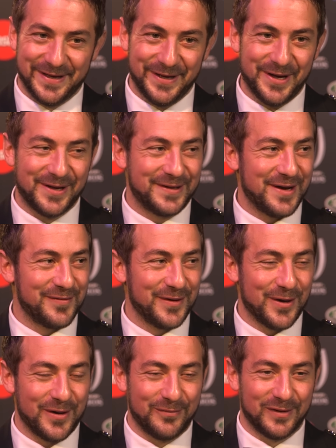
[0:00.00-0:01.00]
Yeah,
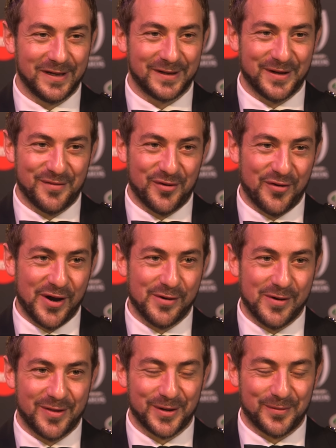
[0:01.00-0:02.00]
definitely I would like to have a run
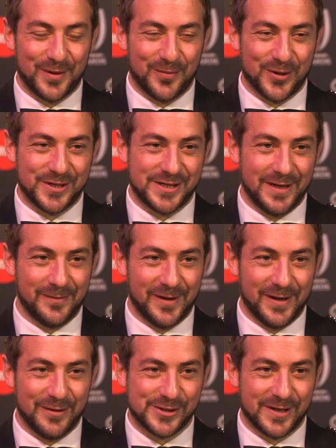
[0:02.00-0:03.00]
out. I think with the boys named in
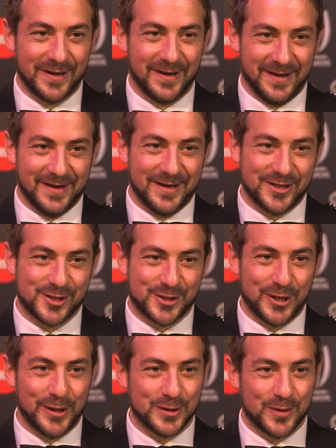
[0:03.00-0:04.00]
there, it was a As I
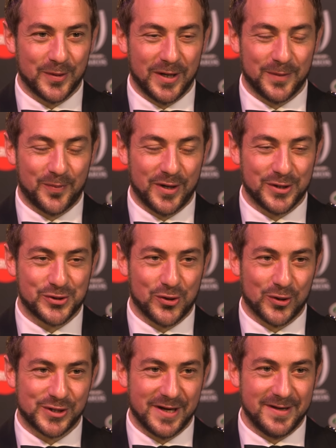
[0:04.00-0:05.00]
said, it was a pretty
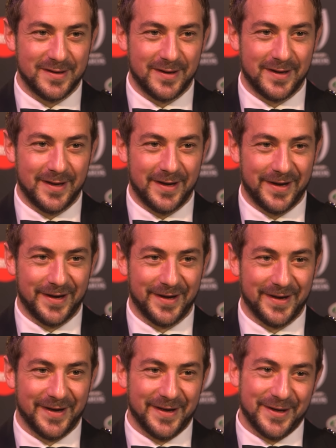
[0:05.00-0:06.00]
strong side, and uh,
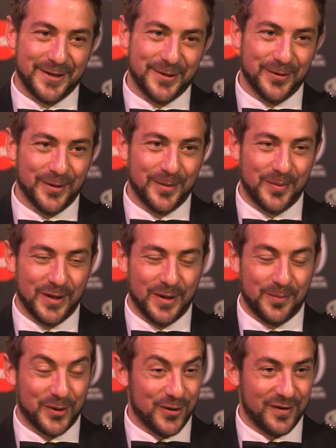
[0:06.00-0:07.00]
you know, it'd be,
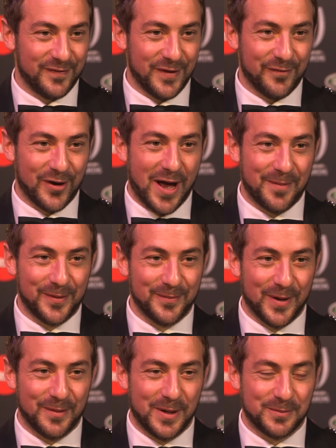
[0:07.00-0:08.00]
it'd be good if it ever happened,
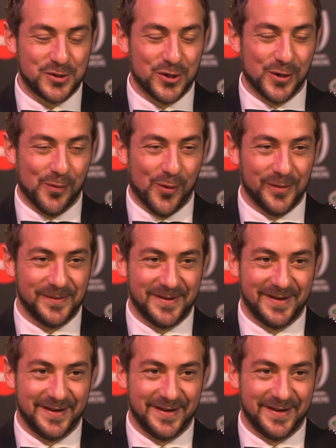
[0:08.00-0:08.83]
but I'm, I'm sure it won't.